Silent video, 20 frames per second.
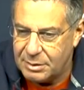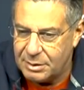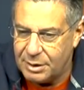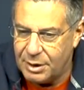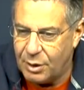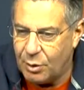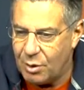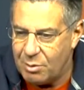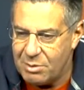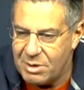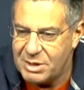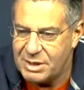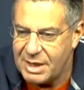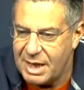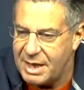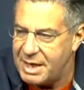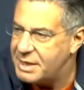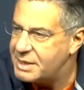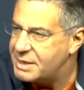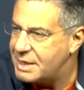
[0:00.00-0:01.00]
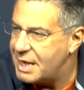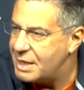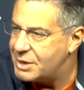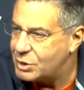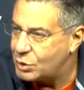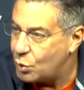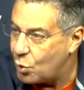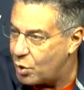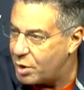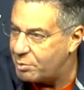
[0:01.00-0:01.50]
We missed that inside
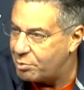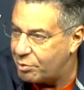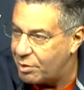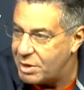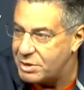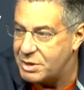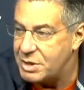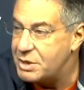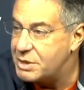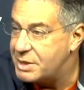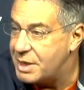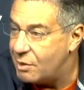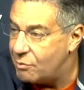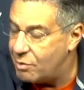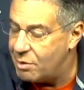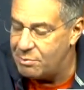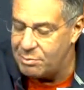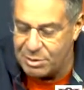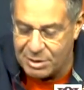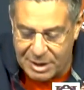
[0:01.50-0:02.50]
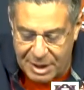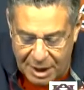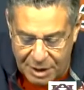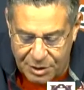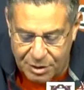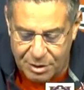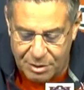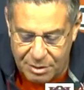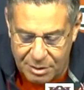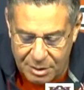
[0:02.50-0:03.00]
scoring presence, that rim
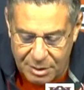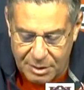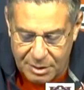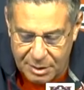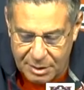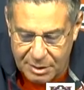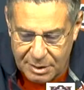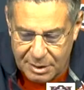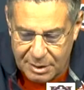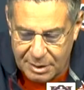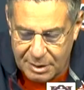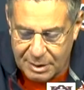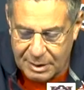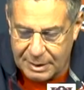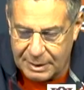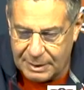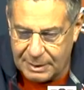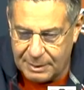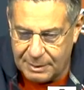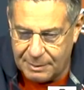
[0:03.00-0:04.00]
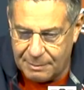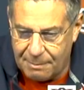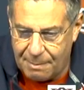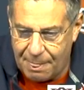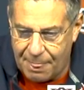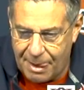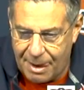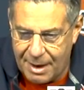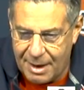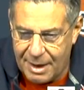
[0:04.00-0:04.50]
protection.
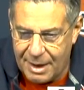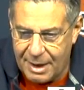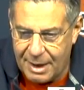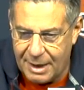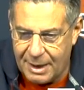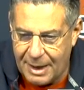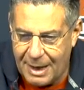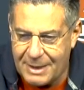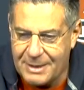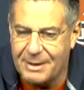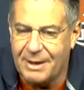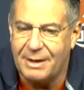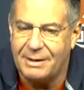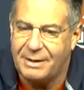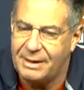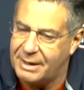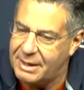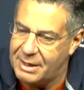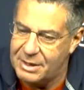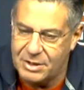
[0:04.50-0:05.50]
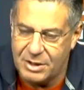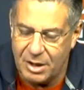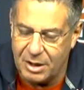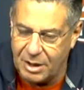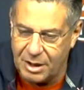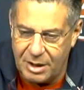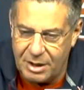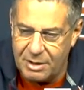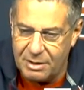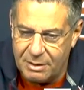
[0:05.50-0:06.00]
And I thought that
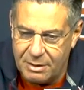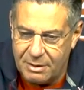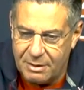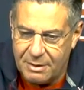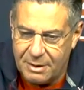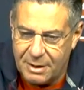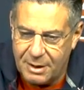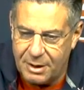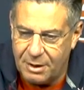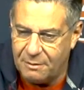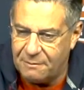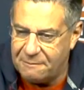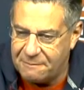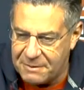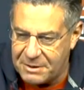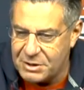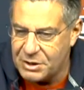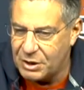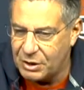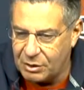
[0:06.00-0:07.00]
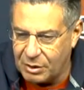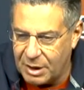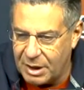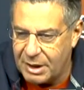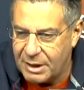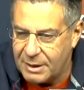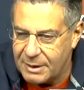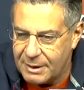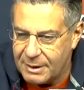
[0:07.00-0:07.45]
Kentucky, you know, physically,